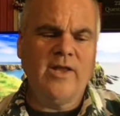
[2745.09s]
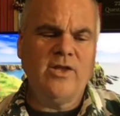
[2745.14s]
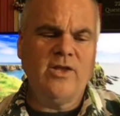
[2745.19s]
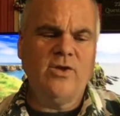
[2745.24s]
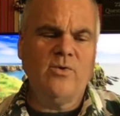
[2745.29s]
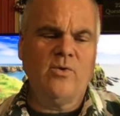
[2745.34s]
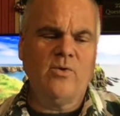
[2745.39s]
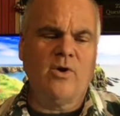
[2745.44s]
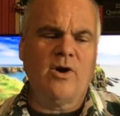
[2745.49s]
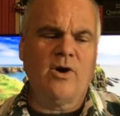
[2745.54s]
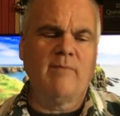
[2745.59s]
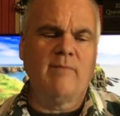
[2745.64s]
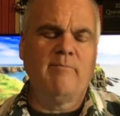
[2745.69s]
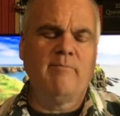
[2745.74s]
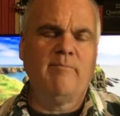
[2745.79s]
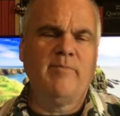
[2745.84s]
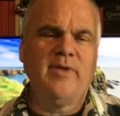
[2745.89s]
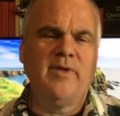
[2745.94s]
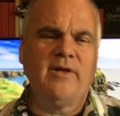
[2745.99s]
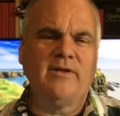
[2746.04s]
you are
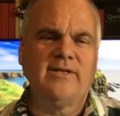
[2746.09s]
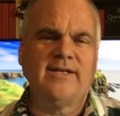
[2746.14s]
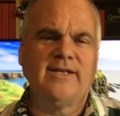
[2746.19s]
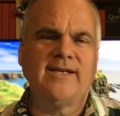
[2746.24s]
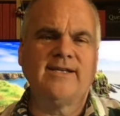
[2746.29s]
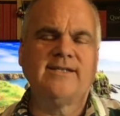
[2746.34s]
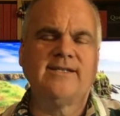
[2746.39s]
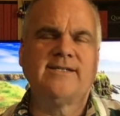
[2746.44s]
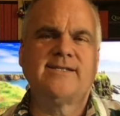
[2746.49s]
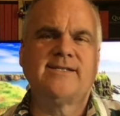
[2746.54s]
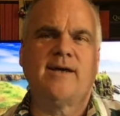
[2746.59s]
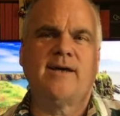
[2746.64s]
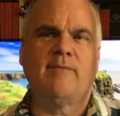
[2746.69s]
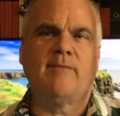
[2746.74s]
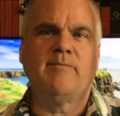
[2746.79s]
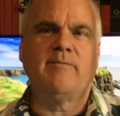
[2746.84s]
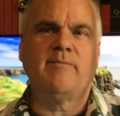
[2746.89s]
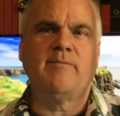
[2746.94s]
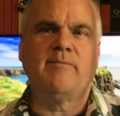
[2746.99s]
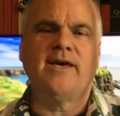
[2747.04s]
building
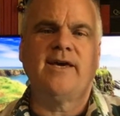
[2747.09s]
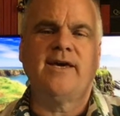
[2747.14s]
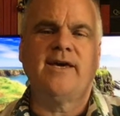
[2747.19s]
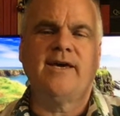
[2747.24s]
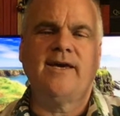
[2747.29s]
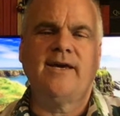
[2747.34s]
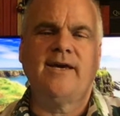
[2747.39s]
something,